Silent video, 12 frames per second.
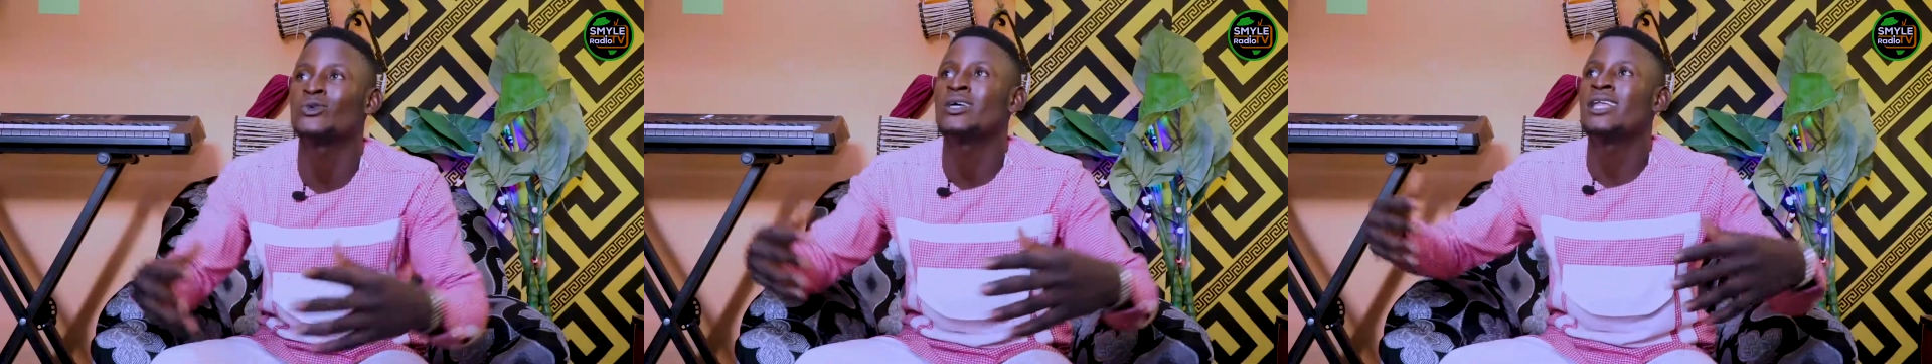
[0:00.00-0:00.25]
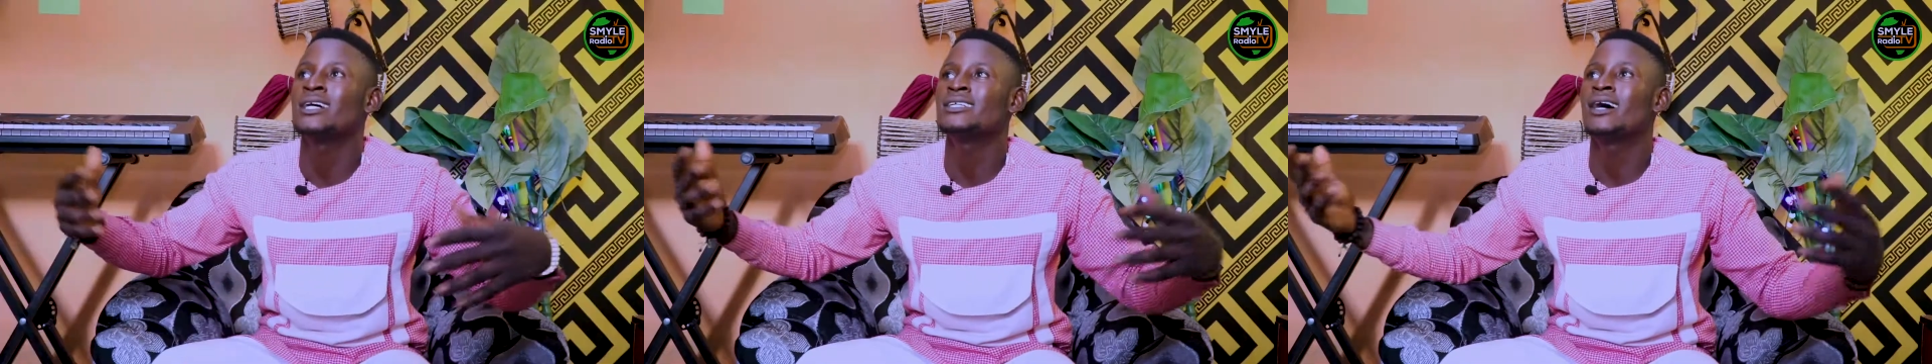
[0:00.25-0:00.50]
to
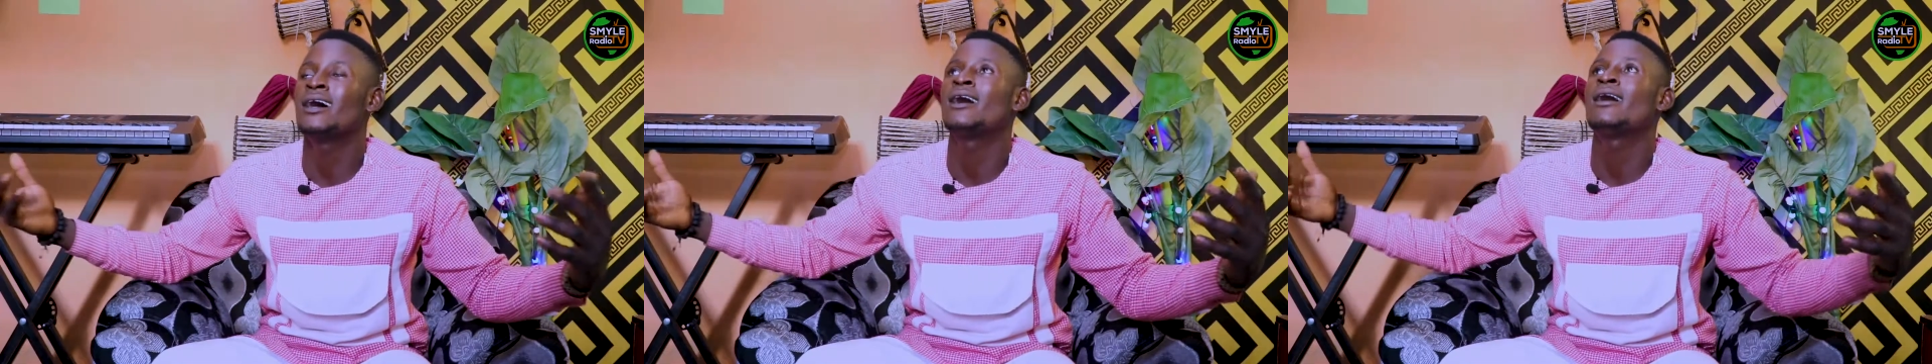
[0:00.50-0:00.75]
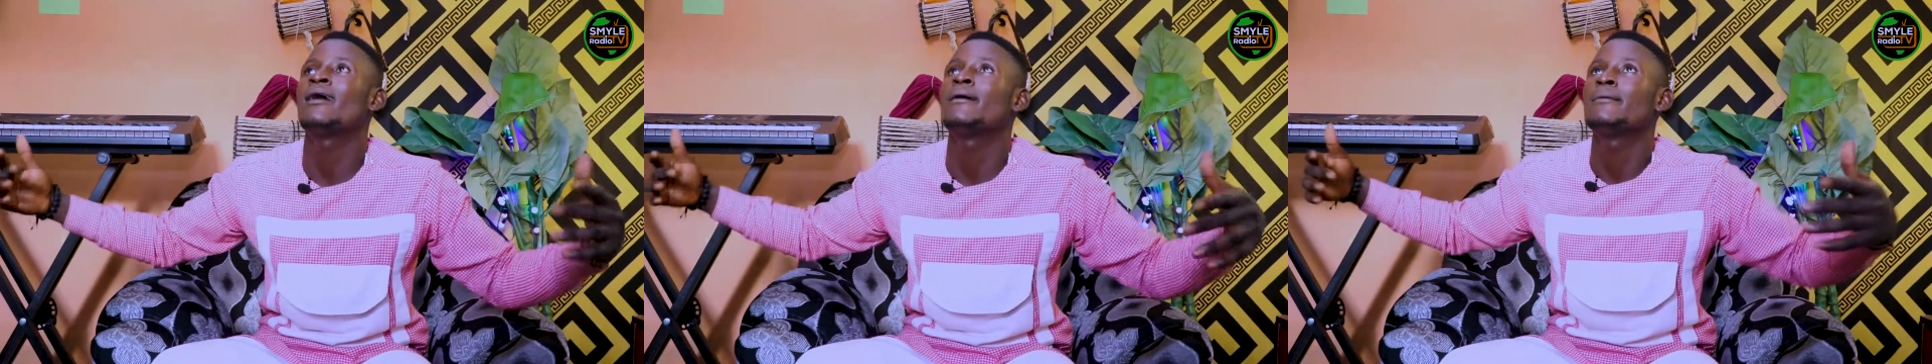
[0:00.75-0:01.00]
enlarge
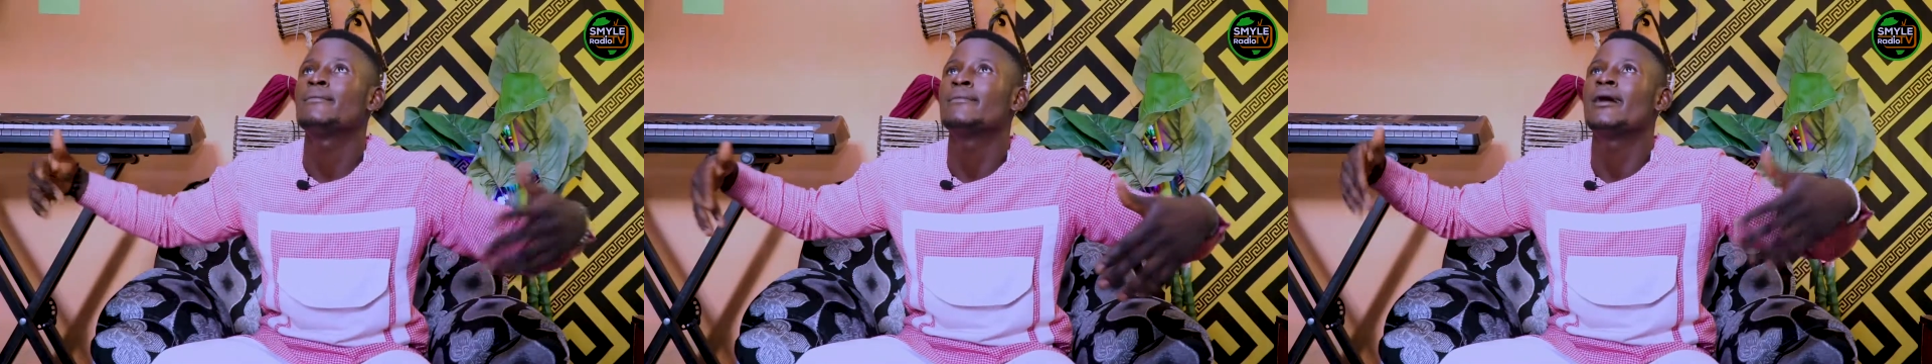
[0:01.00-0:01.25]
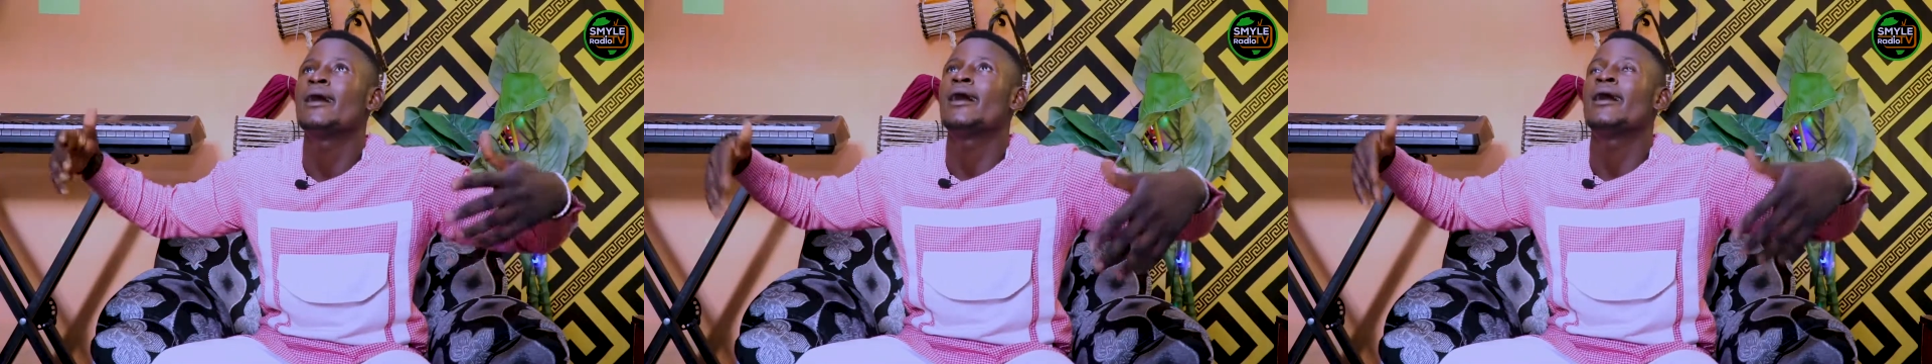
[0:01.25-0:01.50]

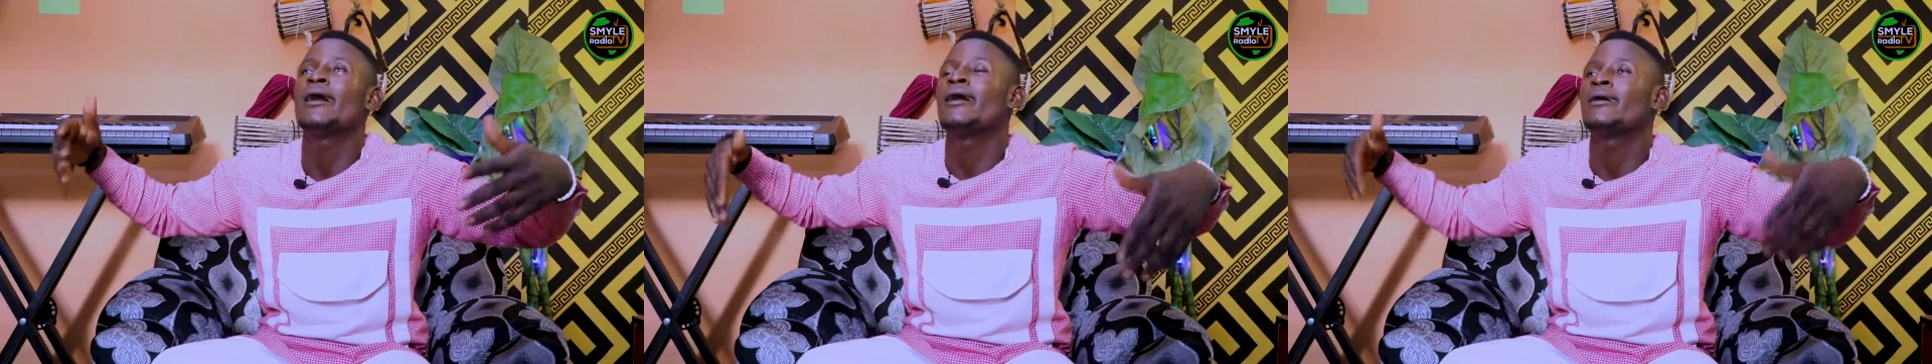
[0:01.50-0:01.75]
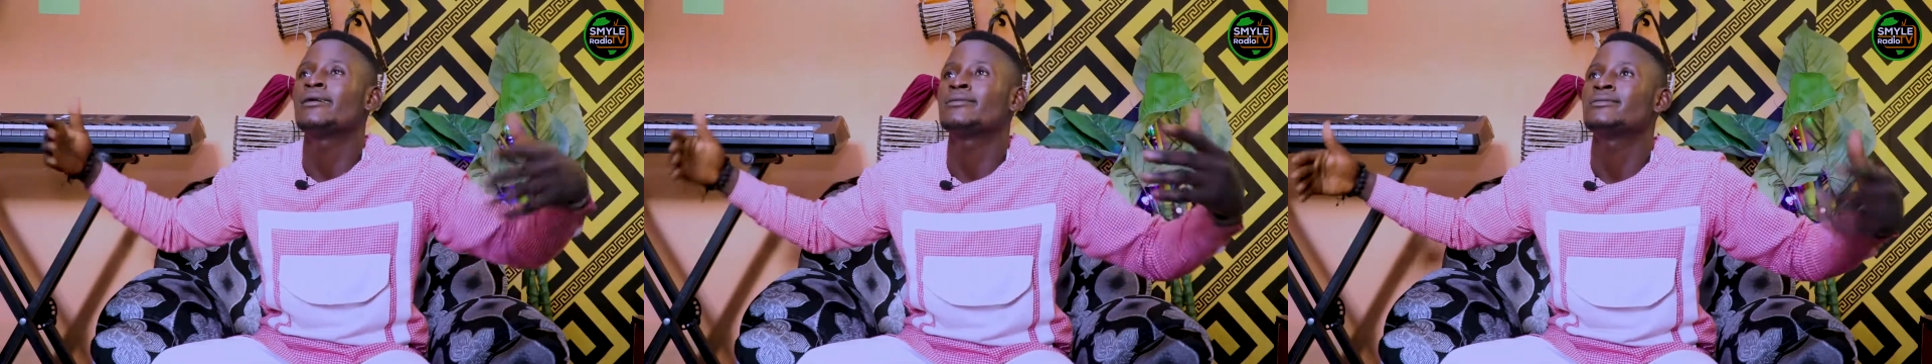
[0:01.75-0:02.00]

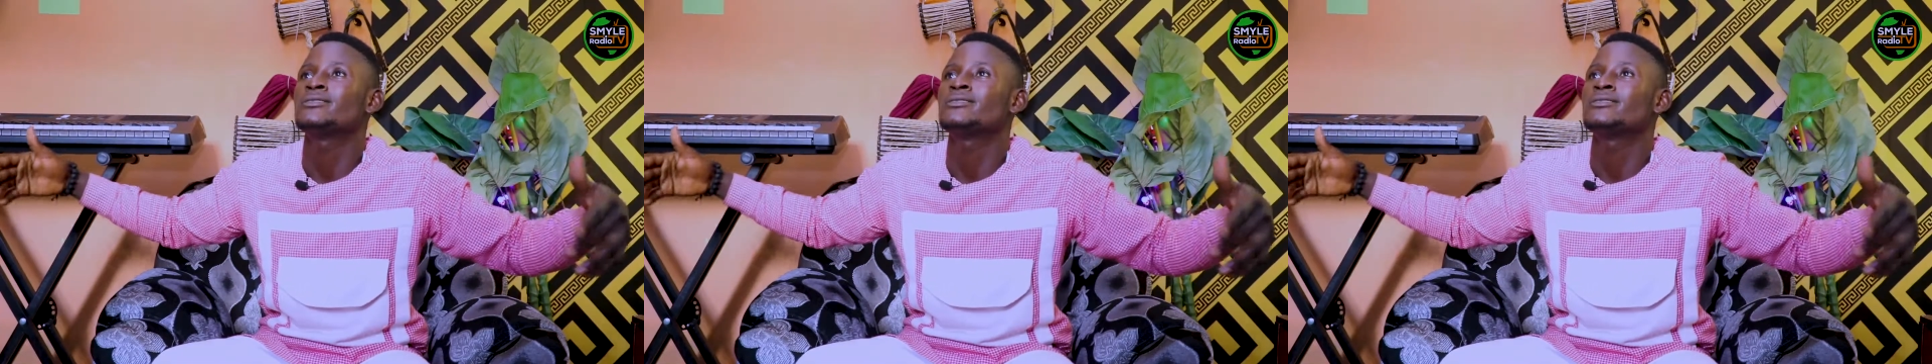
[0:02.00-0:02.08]
our